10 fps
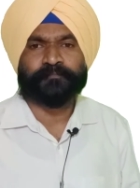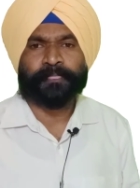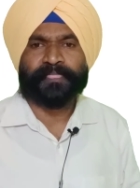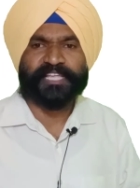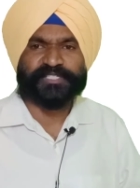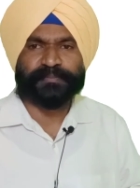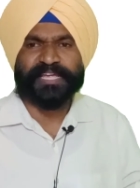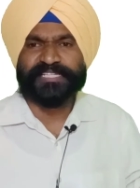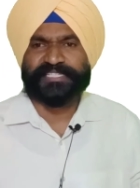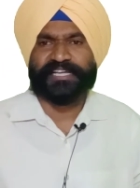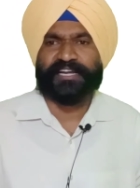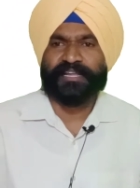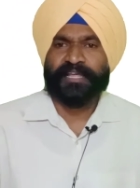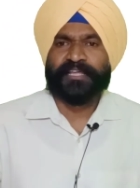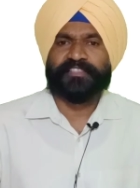This means
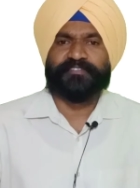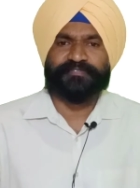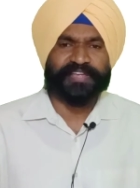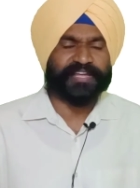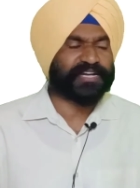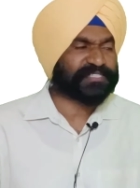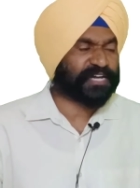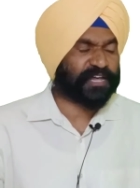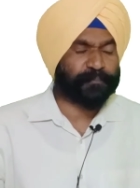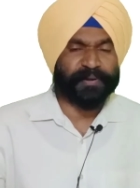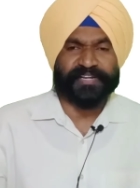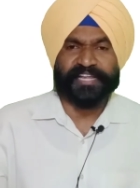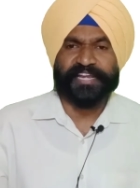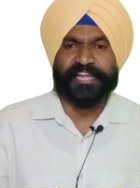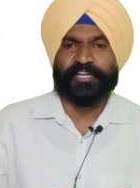that the figures are
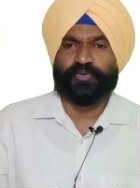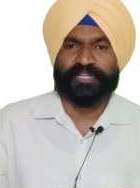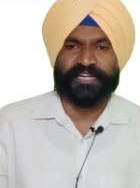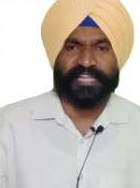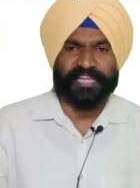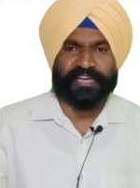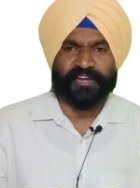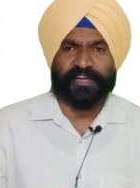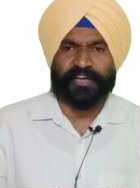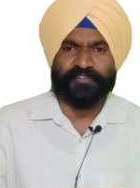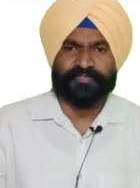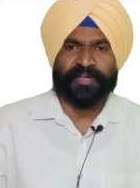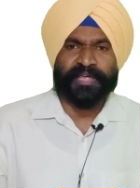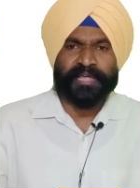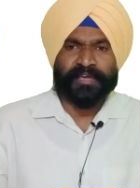pertaining to that year of
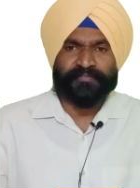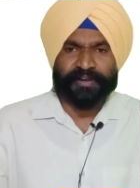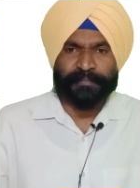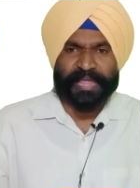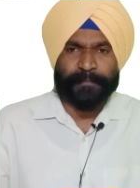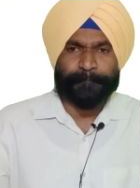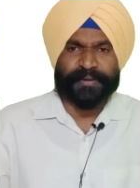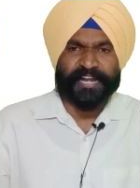from April